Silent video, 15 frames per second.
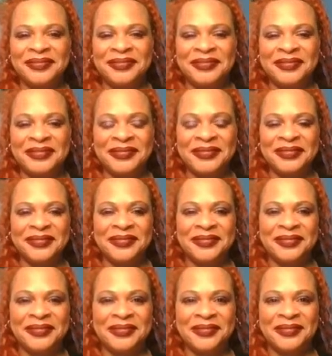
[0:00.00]

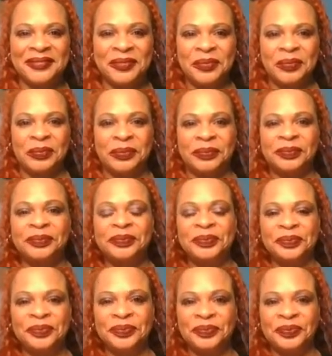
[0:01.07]

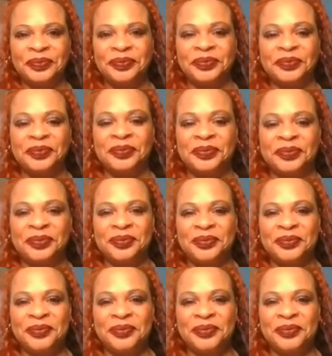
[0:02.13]
No words are spoken by the person on screen.